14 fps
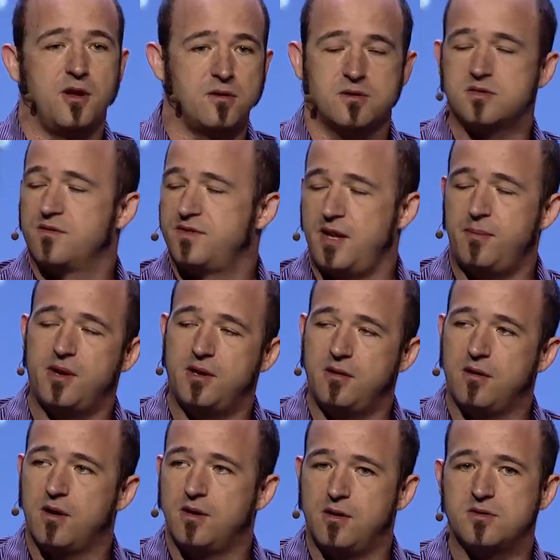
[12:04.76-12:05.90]
your use of Debian, you
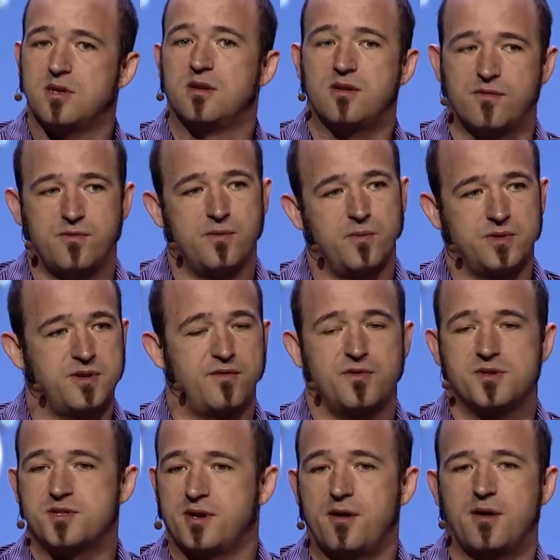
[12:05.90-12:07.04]
can use it in
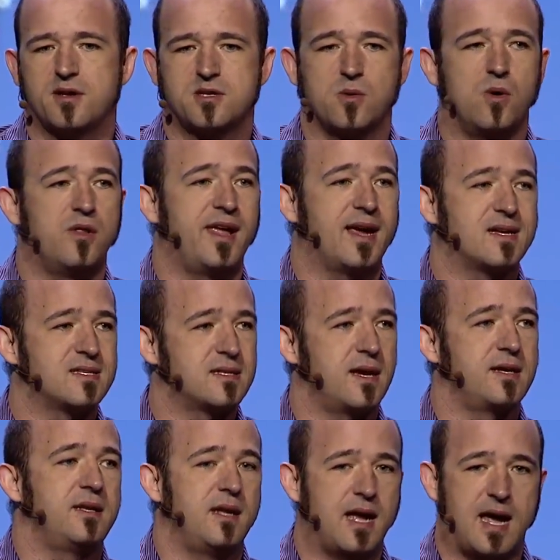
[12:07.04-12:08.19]
different scenarios. So all the
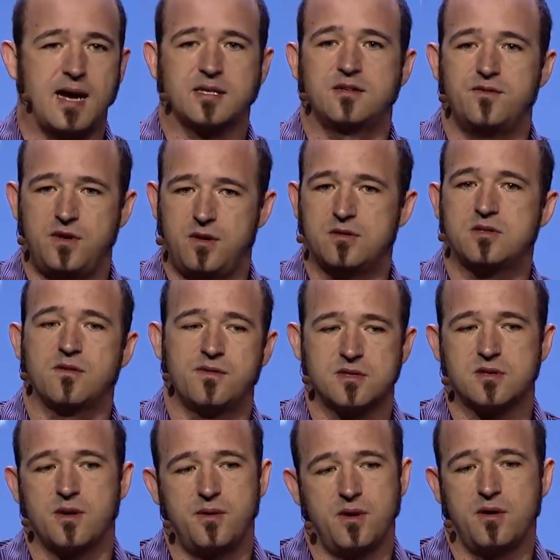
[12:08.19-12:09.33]
exciting, active new stuff that's
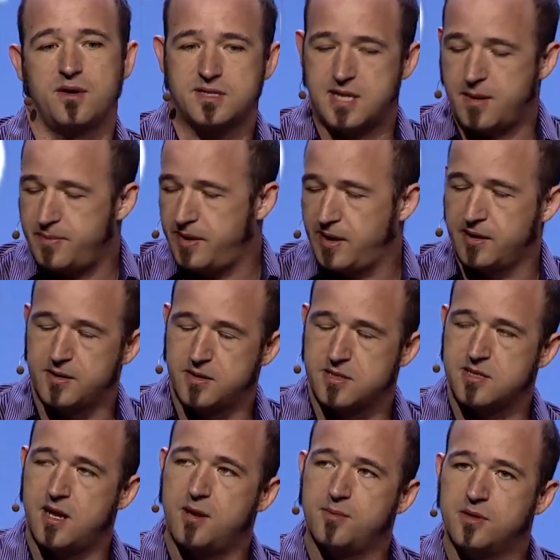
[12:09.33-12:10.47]
going on is happening in
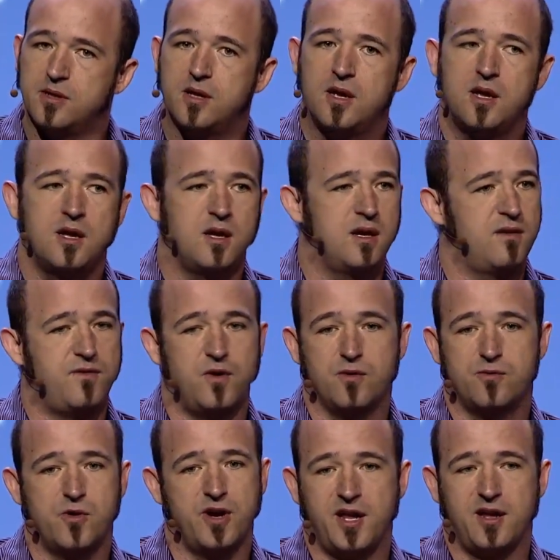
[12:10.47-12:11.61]
unstable. If you're
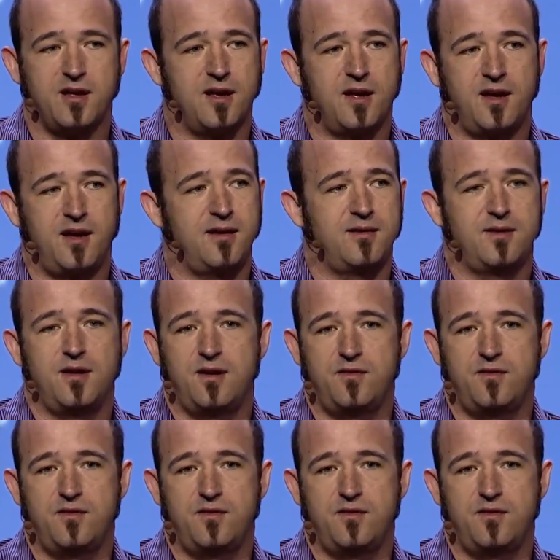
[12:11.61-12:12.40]
running a